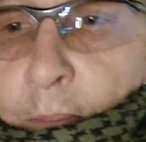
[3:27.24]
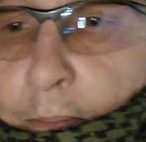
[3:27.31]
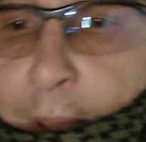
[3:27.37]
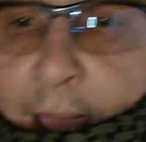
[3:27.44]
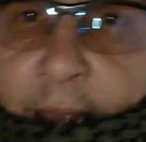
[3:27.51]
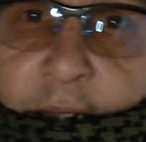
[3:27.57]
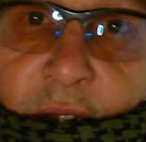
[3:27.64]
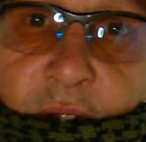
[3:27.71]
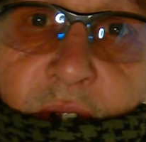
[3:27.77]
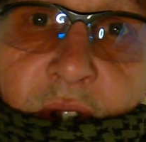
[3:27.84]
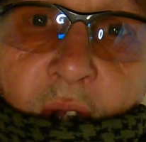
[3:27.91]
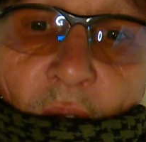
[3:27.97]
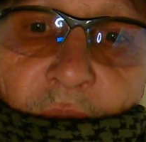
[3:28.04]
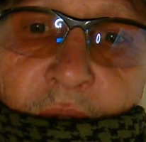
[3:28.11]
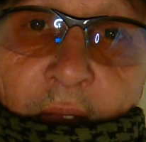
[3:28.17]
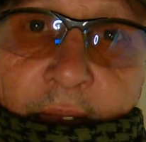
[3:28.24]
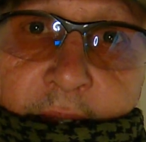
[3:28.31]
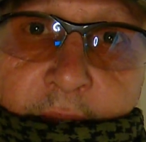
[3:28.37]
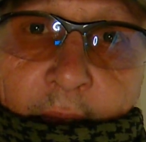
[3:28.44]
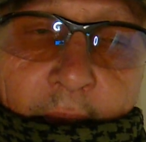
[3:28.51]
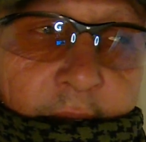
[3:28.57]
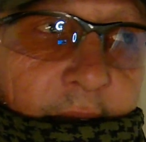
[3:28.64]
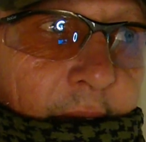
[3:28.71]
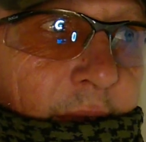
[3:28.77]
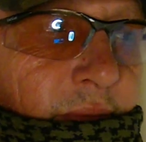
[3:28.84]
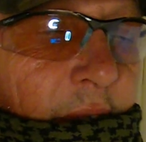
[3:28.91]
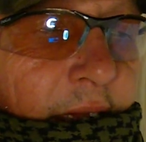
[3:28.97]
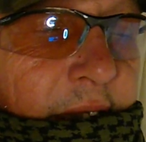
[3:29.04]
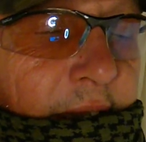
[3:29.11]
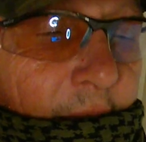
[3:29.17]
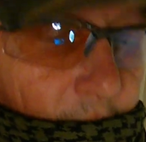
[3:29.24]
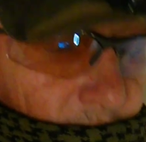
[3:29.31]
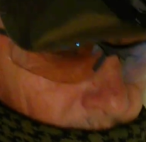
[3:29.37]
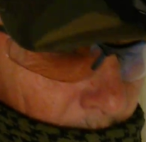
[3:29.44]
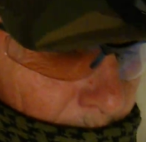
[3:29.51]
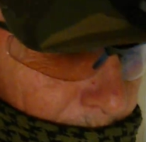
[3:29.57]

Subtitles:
My God, that car now lay down some